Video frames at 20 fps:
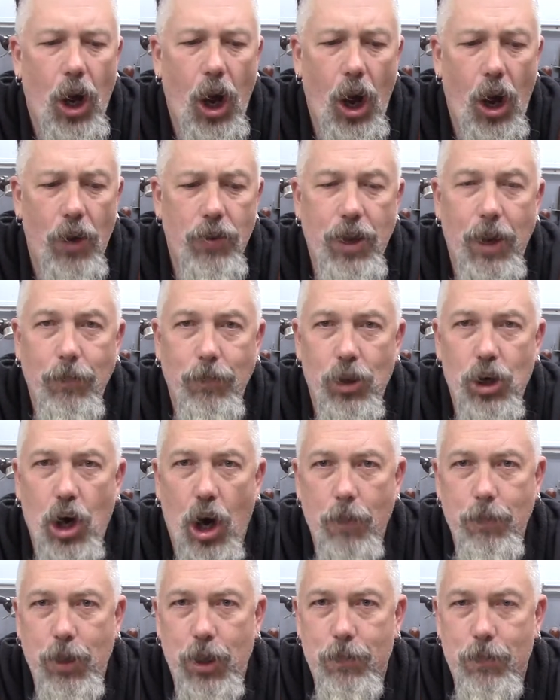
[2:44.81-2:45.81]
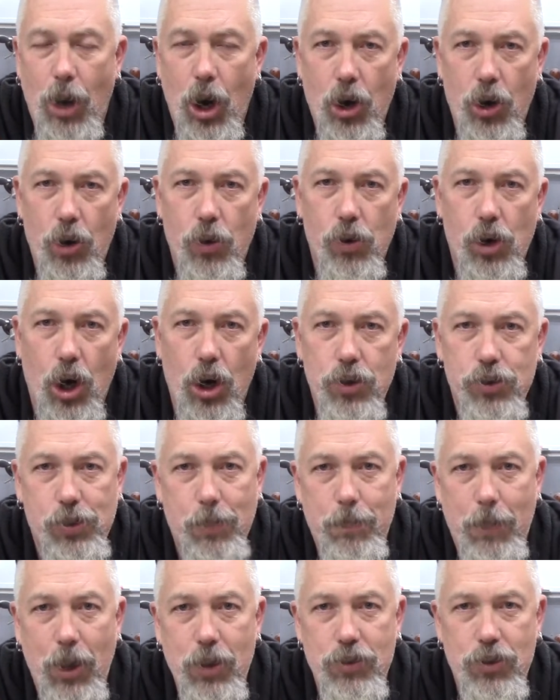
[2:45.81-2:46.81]
Oh, the M1 carbine of Mario Kart is
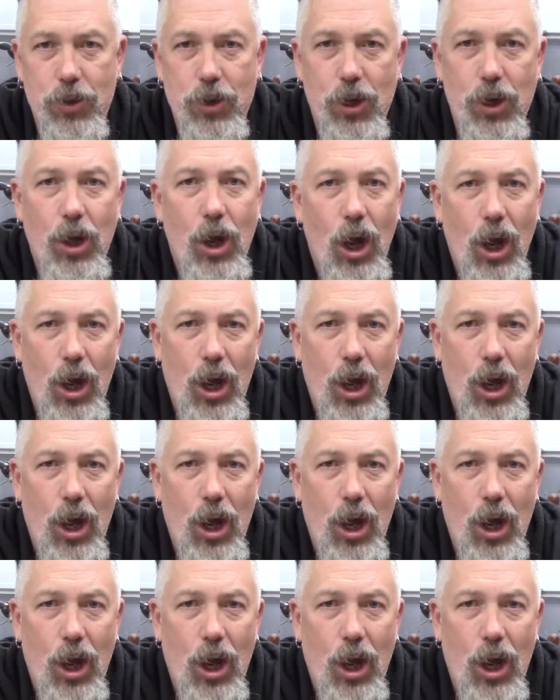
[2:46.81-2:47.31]
compared to the